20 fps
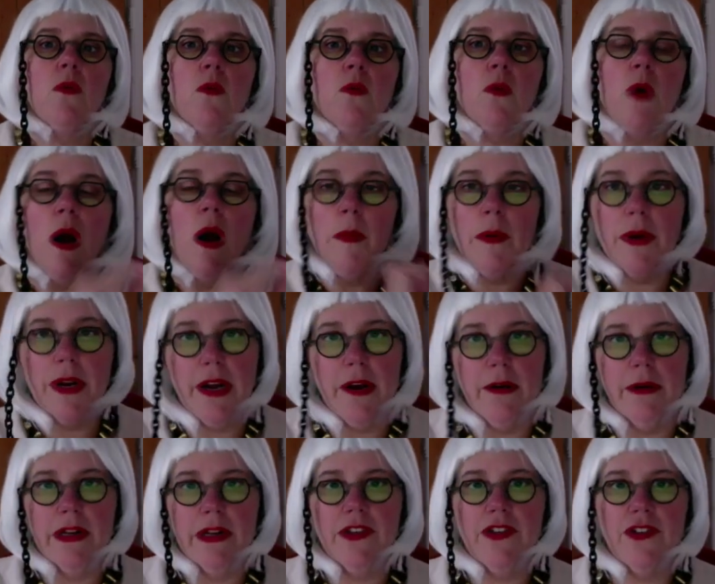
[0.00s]
Robert
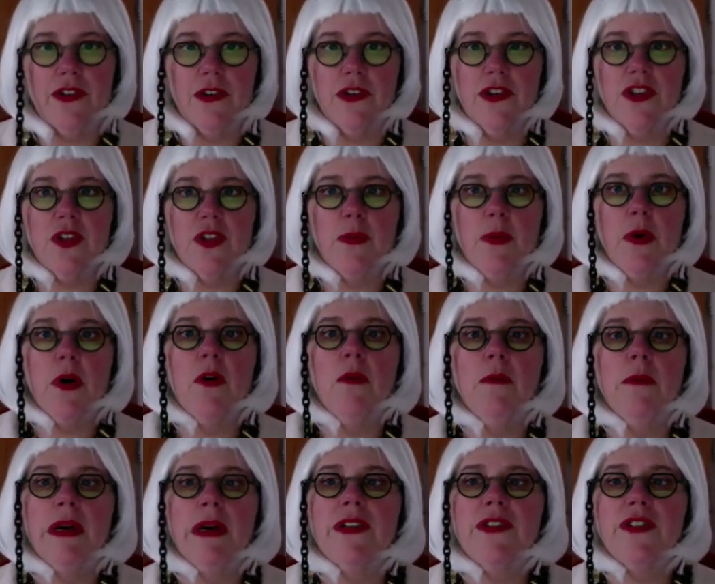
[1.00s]
Herrick starts the
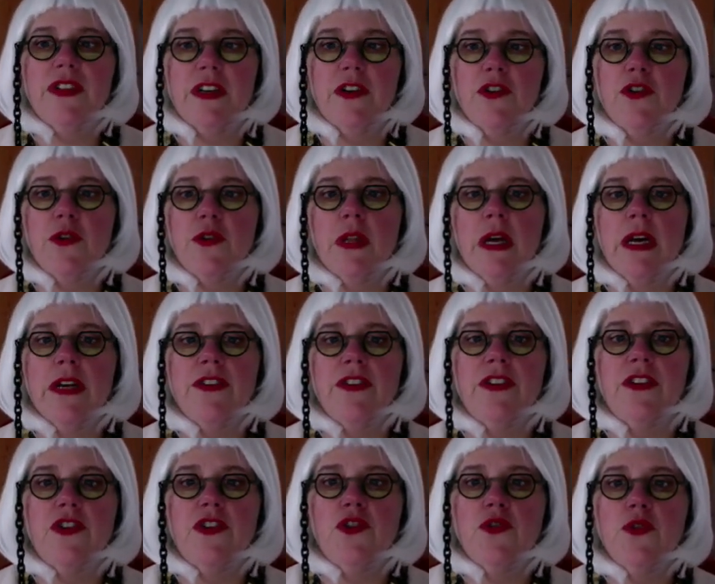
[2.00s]
poem by
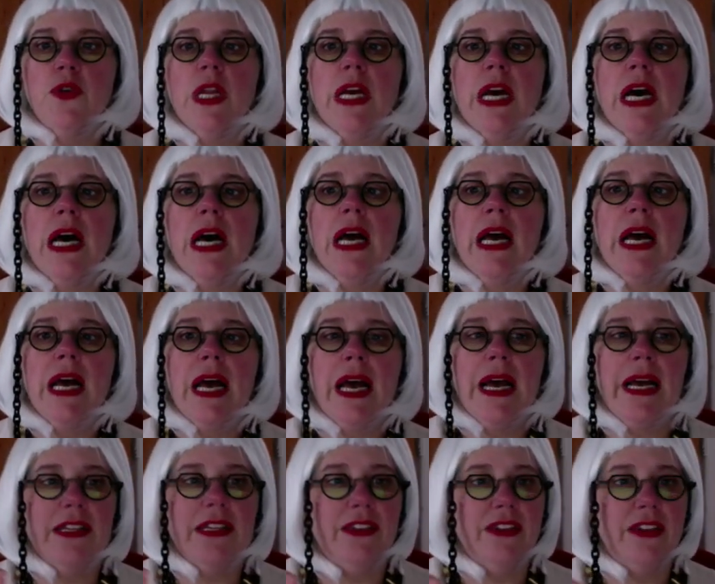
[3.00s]
sexualizing Julia,
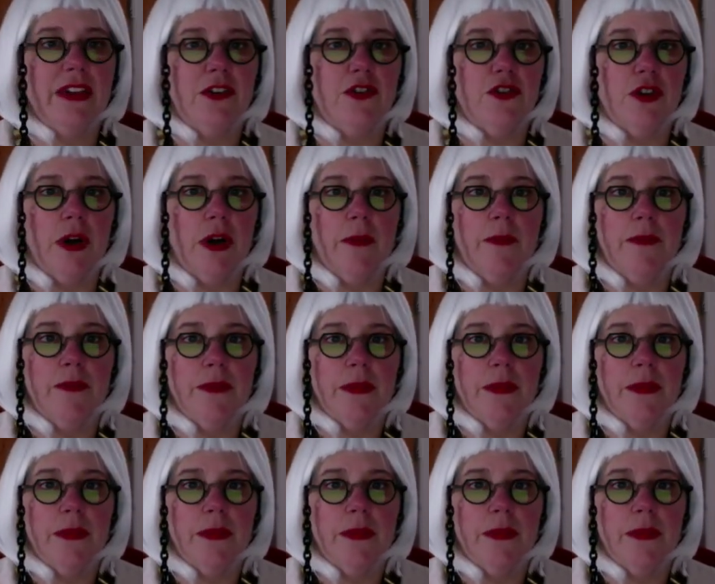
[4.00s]
etc.